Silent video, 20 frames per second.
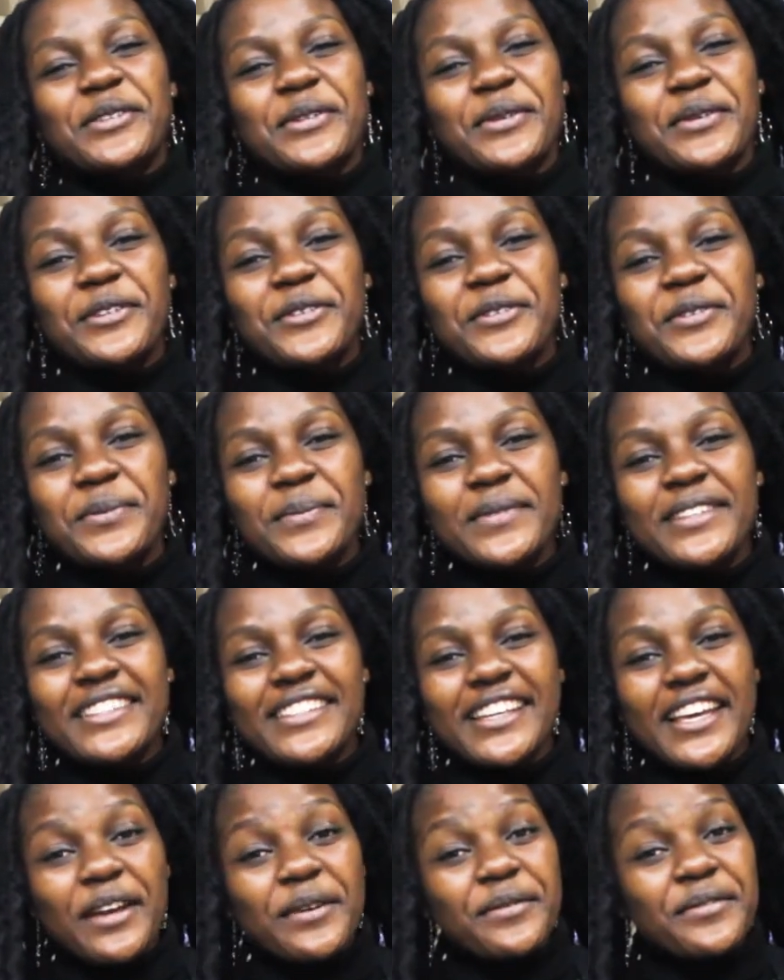So we do
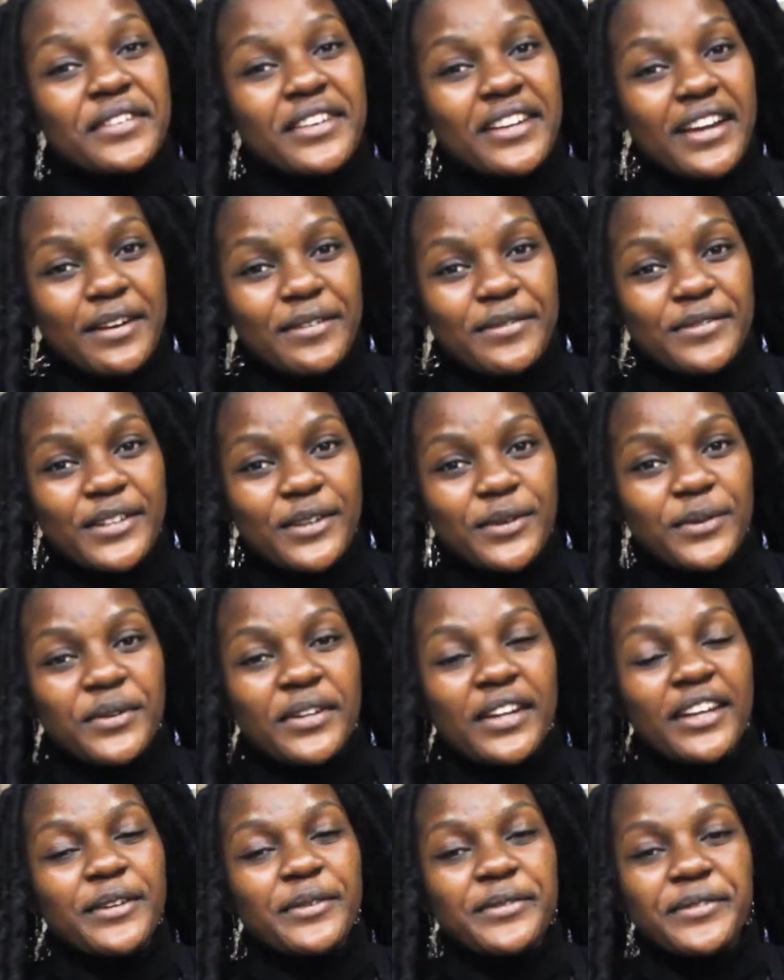meet every
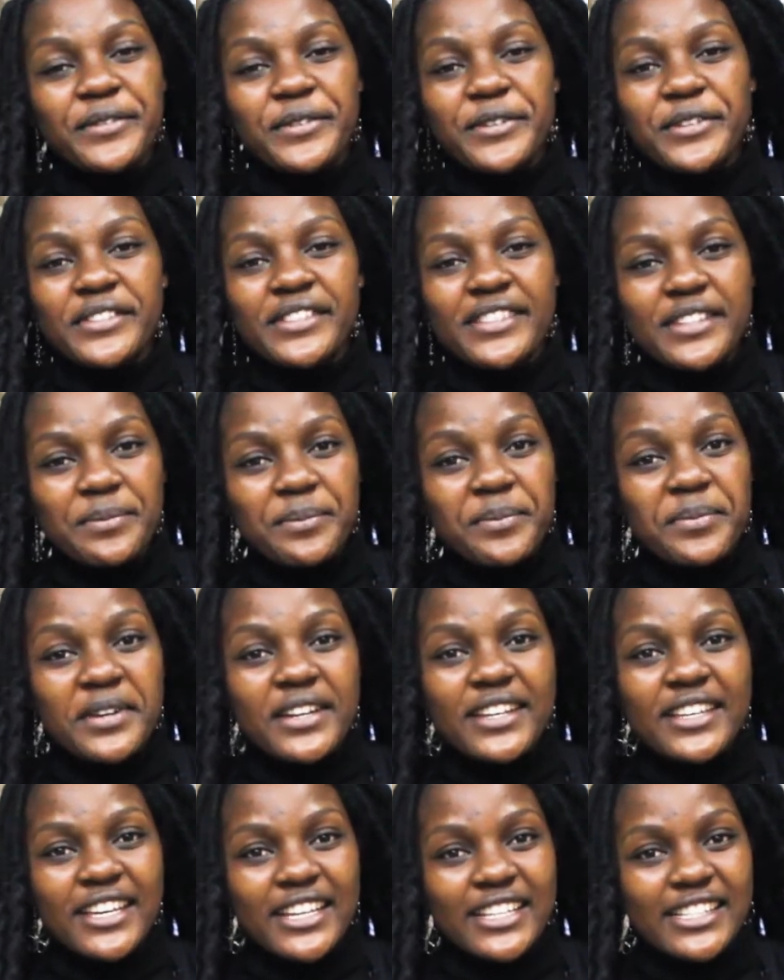afternoon, and of course, they
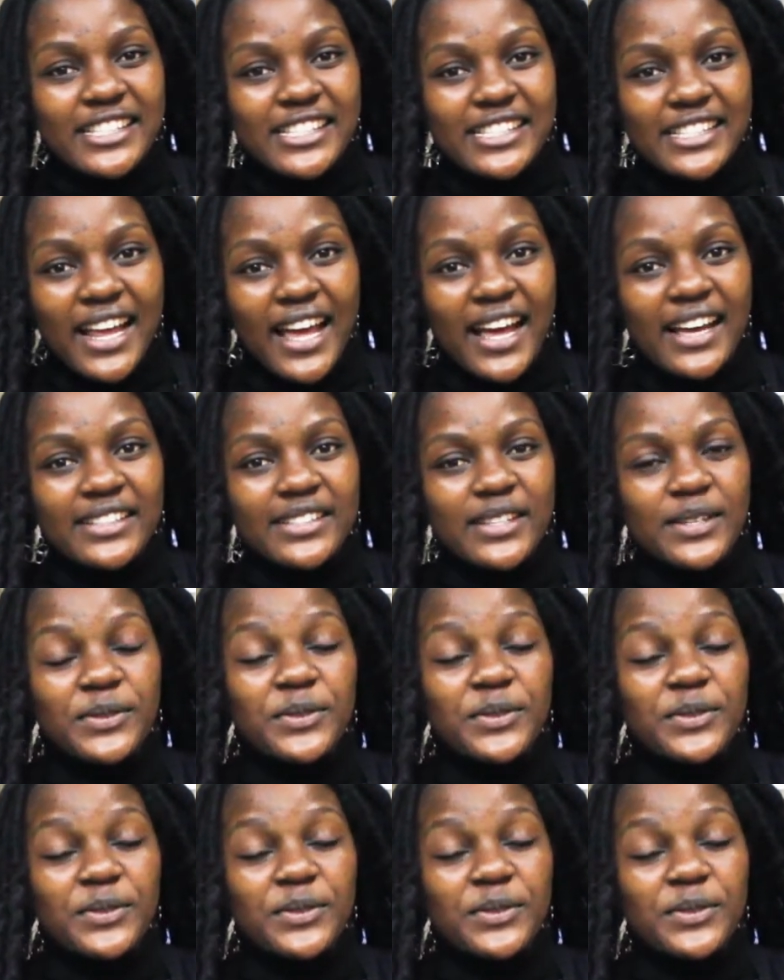bring in snacks.